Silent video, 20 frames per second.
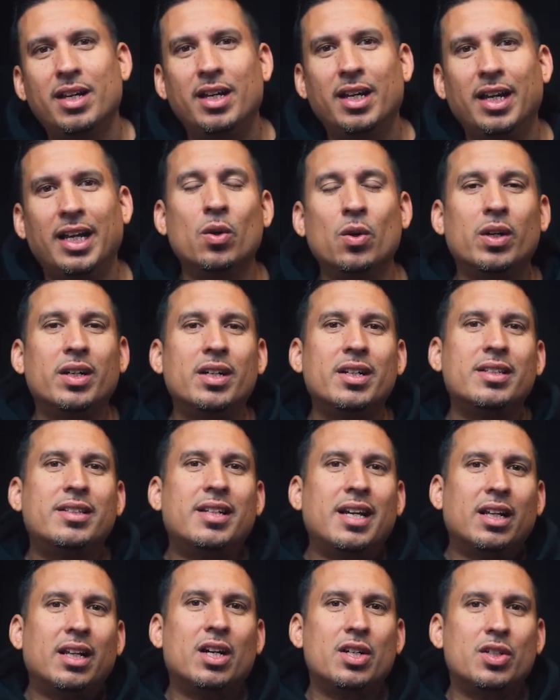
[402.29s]
In order to
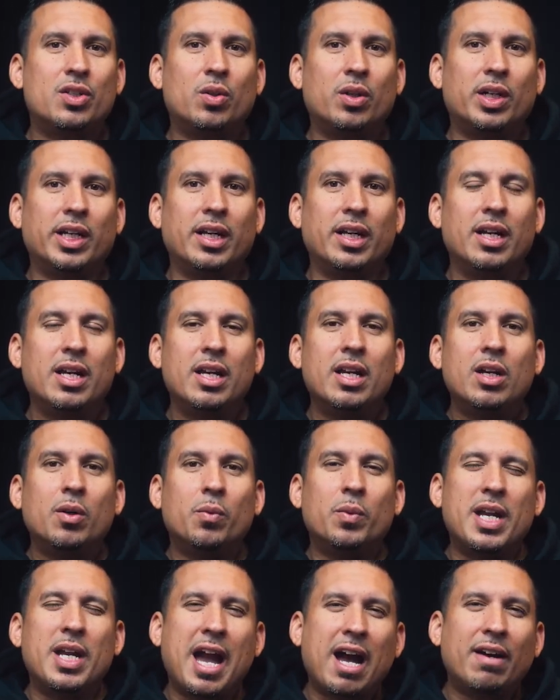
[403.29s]
tell our story,
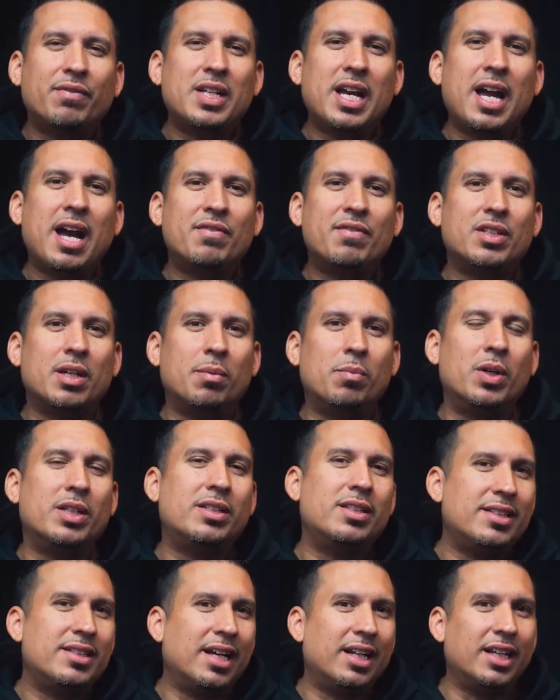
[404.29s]
we have to have someone
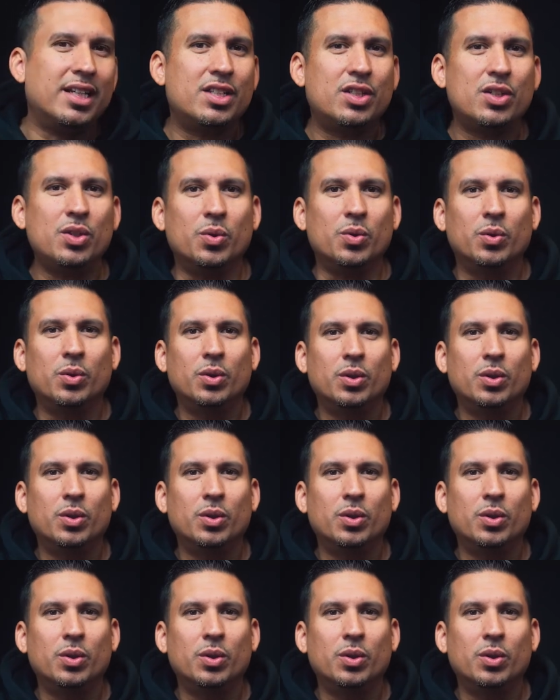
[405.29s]
to tell it to.